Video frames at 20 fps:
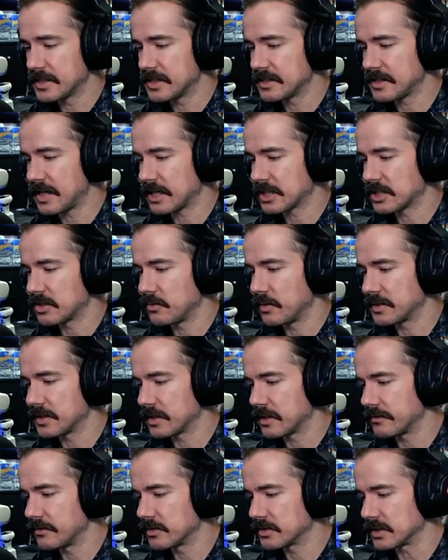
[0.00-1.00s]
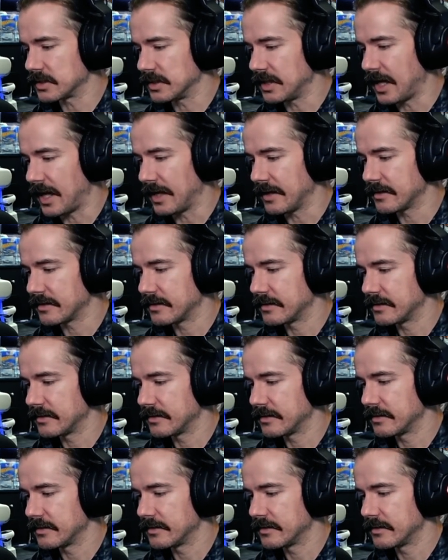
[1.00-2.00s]
is actually one that I've used a lot,
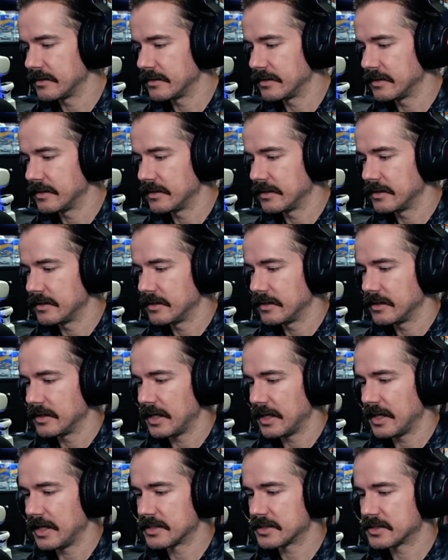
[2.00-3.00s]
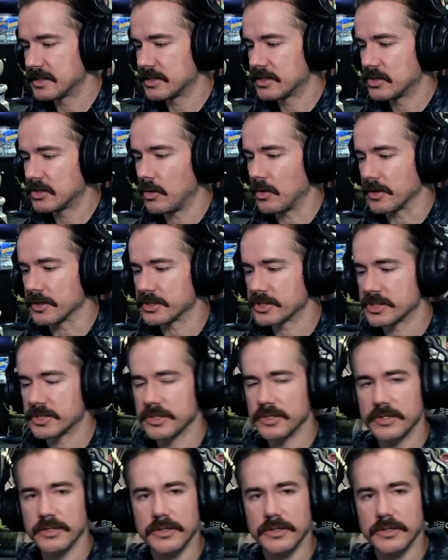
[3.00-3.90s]
is the torch.